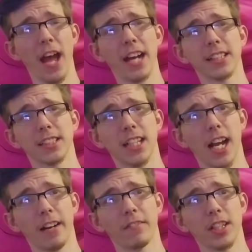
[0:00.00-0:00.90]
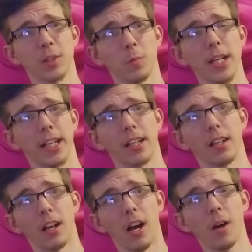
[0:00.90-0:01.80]
that is the end of this
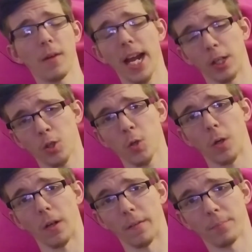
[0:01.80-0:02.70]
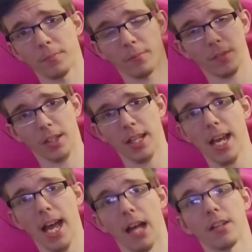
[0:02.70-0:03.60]
week. Alright, cool.
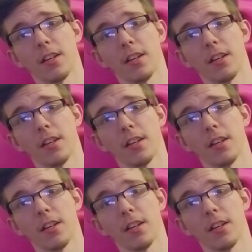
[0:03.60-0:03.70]
Yeah.